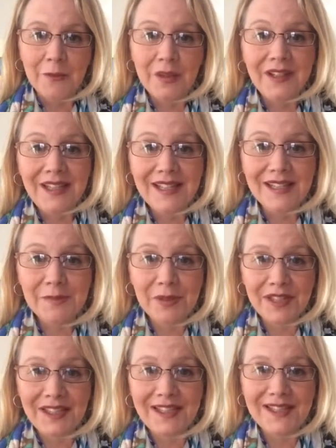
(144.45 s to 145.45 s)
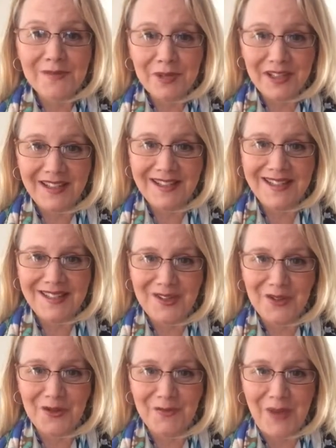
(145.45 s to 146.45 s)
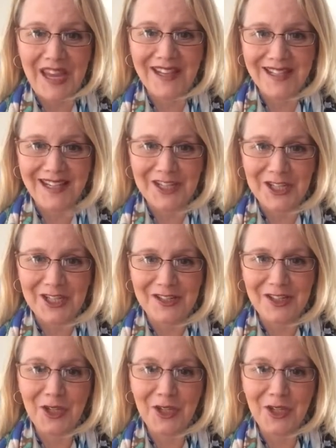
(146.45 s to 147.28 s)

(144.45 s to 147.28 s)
Please, please, please do pay attention